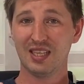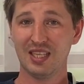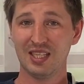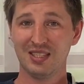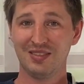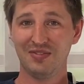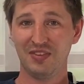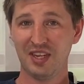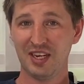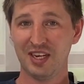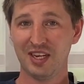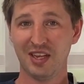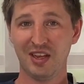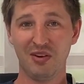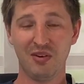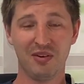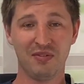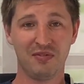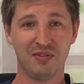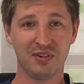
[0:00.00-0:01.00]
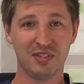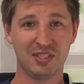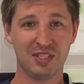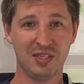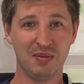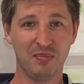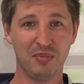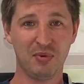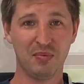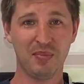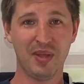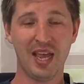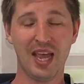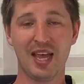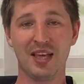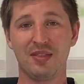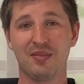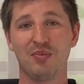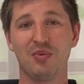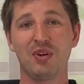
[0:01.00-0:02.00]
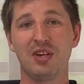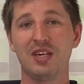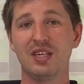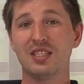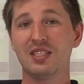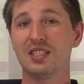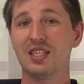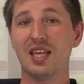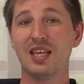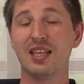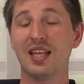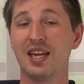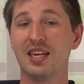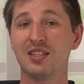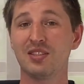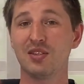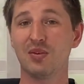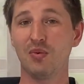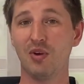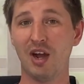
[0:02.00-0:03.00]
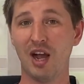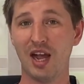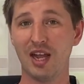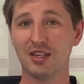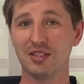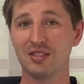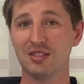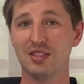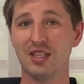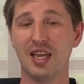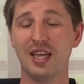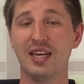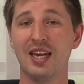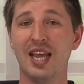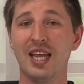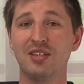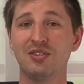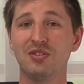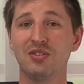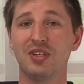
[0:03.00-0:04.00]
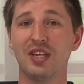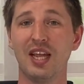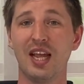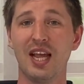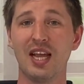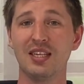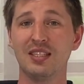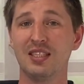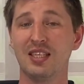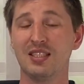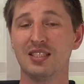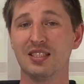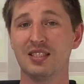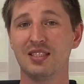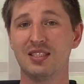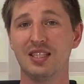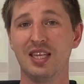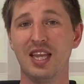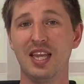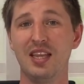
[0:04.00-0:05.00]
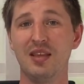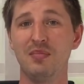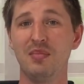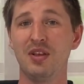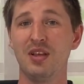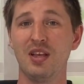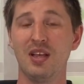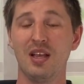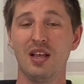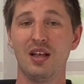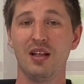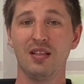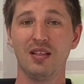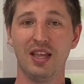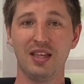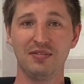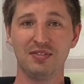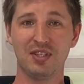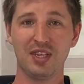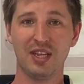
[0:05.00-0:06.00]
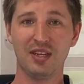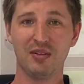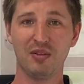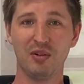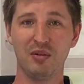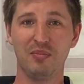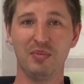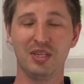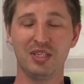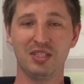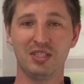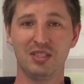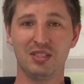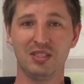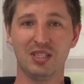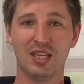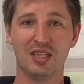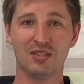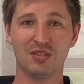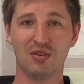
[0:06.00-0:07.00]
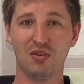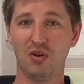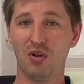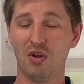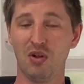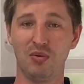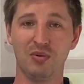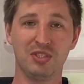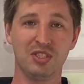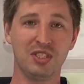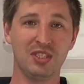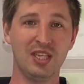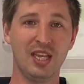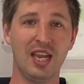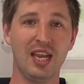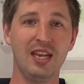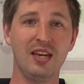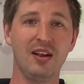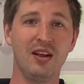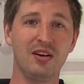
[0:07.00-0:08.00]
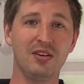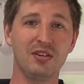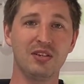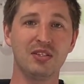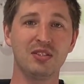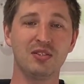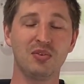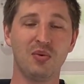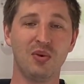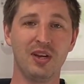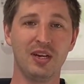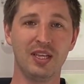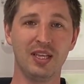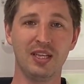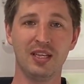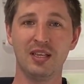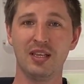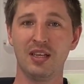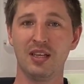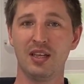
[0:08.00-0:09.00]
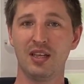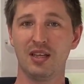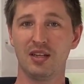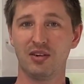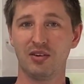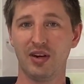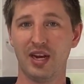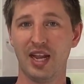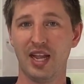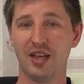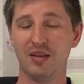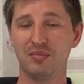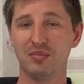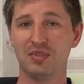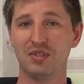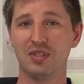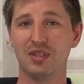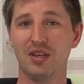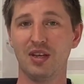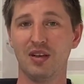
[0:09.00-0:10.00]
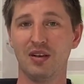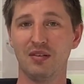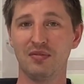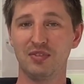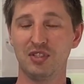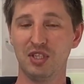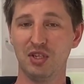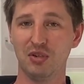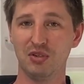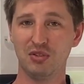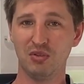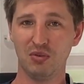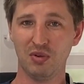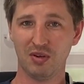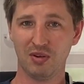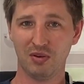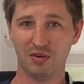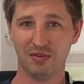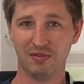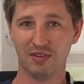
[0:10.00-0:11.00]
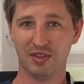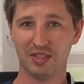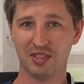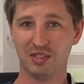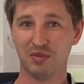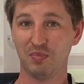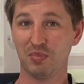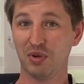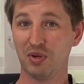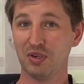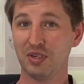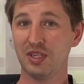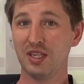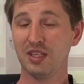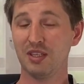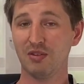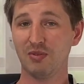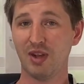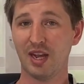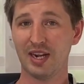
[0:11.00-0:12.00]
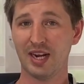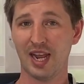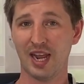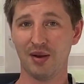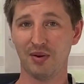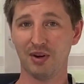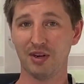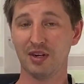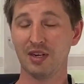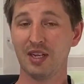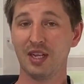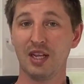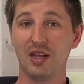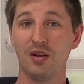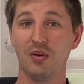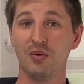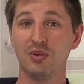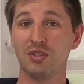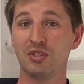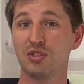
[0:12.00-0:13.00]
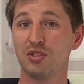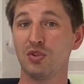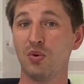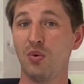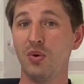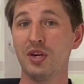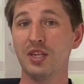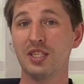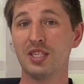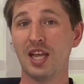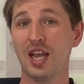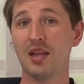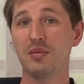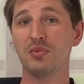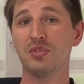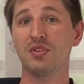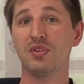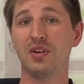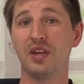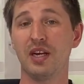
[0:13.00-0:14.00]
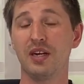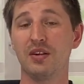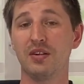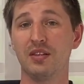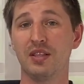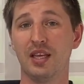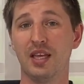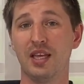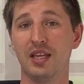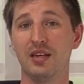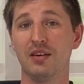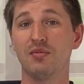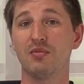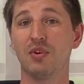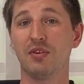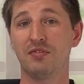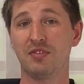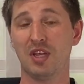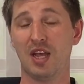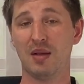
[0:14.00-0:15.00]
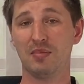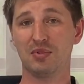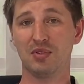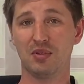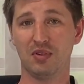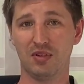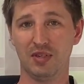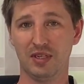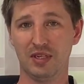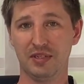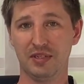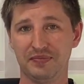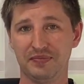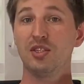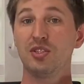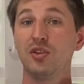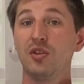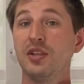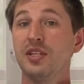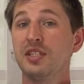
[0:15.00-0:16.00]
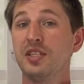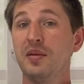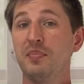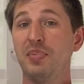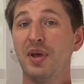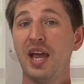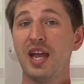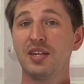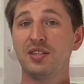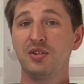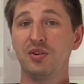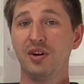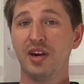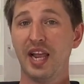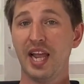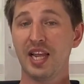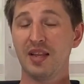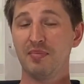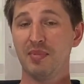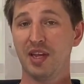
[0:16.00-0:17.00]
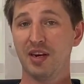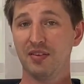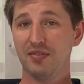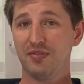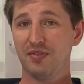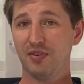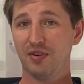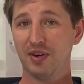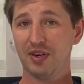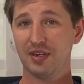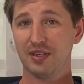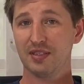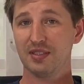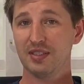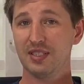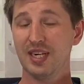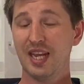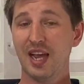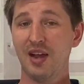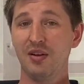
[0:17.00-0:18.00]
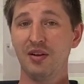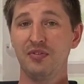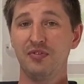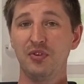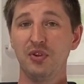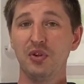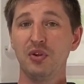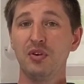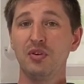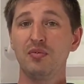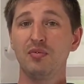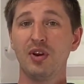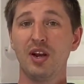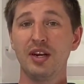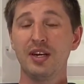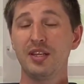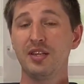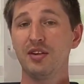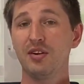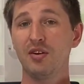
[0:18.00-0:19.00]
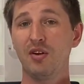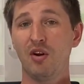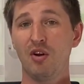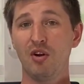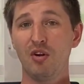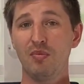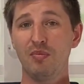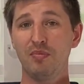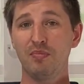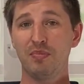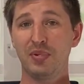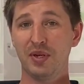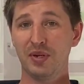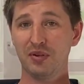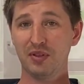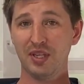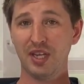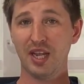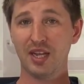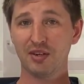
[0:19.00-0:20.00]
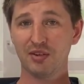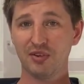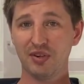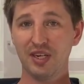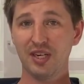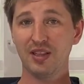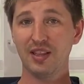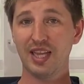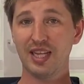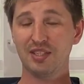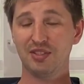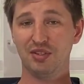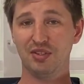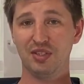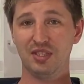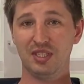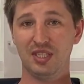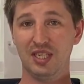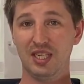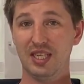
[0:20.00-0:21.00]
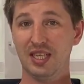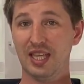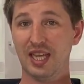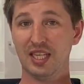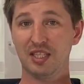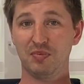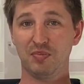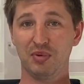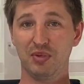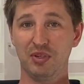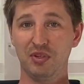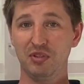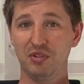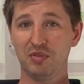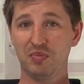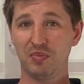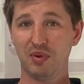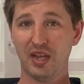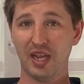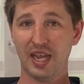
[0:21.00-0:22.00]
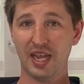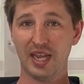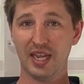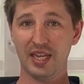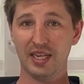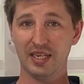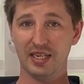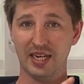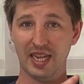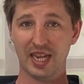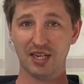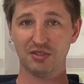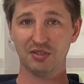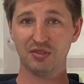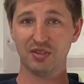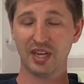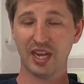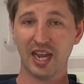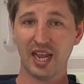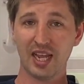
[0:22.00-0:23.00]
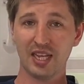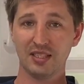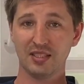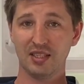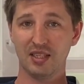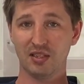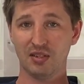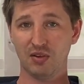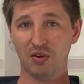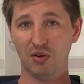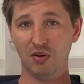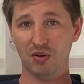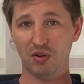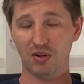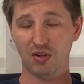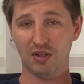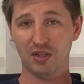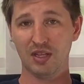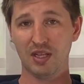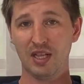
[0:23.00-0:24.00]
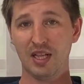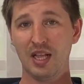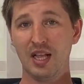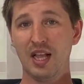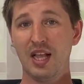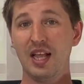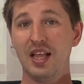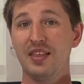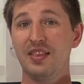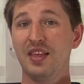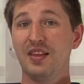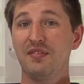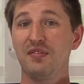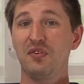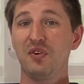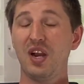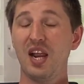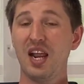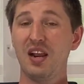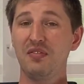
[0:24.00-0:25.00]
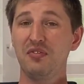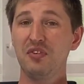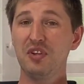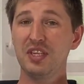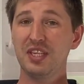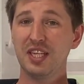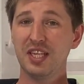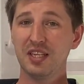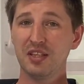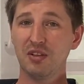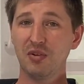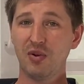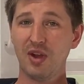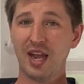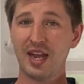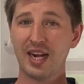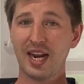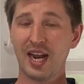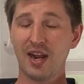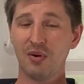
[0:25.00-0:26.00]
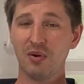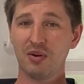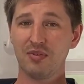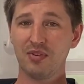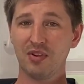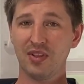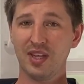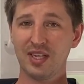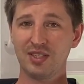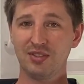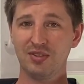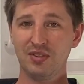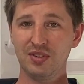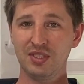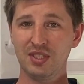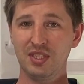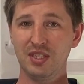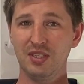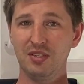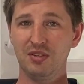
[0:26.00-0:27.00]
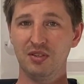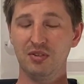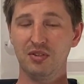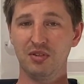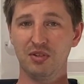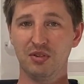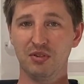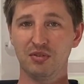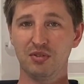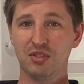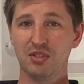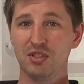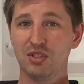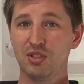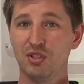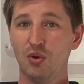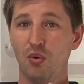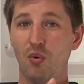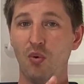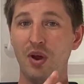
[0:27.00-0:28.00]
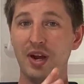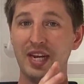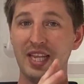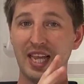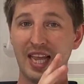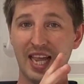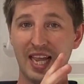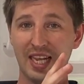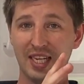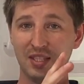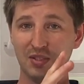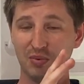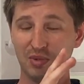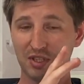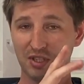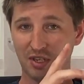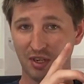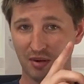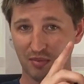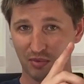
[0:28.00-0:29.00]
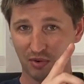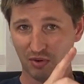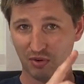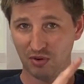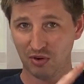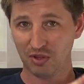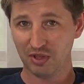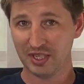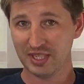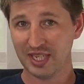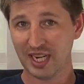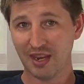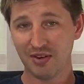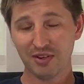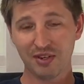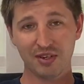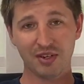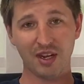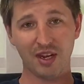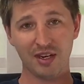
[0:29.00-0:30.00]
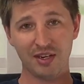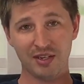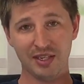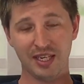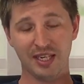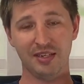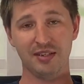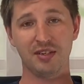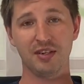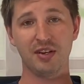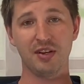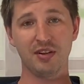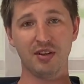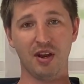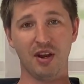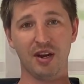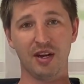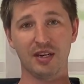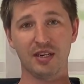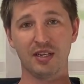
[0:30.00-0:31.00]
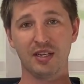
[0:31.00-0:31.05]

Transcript: this video and for simple math, we're going to say that it's a wash, that natural gas has the same life cycle emissions as coal, which is 820 grams of CO2 equivalents per kilowatt hour, which is 20 times greater than rooftop solar. So let's get back to our egg metaphor. Now, if you're running your home purely on grid electricity that's produced by natural gas and coal, then for every kilowatt hour of electricity you use, 20 eggs would come rolling down your gutter and into your yard.